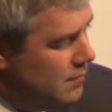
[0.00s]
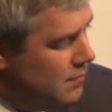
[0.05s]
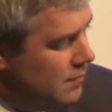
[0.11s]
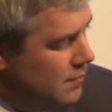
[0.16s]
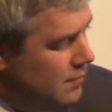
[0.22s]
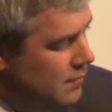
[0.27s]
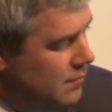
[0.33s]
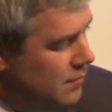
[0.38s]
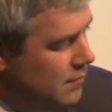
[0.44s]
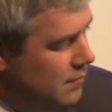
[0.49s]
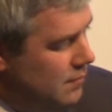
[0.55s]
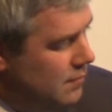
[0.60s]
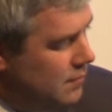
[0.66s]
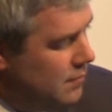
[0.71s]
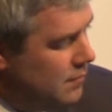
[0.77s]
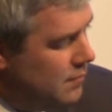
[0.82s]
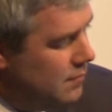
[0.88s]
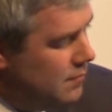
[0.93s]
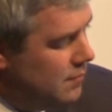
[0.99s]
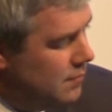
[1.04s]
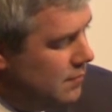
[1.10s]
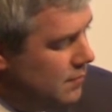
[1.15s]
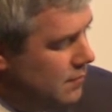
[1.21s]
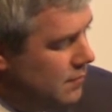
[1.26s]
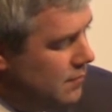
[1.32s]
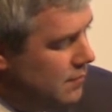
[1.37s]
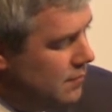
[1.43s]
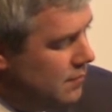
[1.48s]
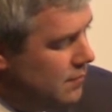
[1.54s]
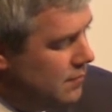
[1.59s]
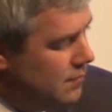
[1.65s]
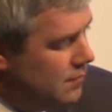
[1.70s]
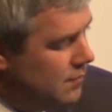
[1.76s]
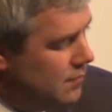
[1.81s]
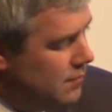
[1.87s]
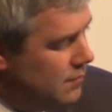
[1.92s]

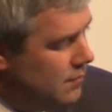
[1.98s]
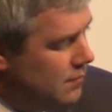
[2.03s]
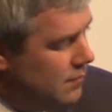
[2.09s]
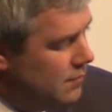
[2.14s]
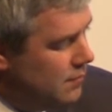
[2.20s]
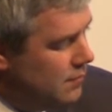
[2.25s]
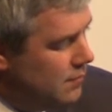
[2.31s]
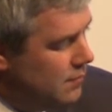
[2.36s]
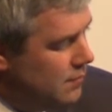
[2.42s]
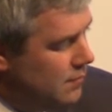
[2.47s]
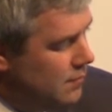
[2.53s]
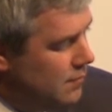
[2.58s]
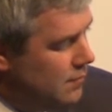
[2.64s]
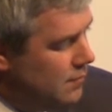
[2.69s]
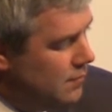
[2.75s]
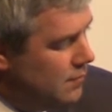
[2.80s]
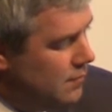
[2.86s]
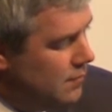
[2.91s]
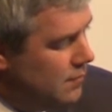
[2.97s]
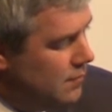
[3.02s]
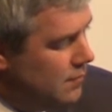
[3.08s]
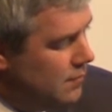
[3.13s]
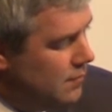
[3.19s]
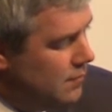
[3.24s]
No words are spoken by the person on screen.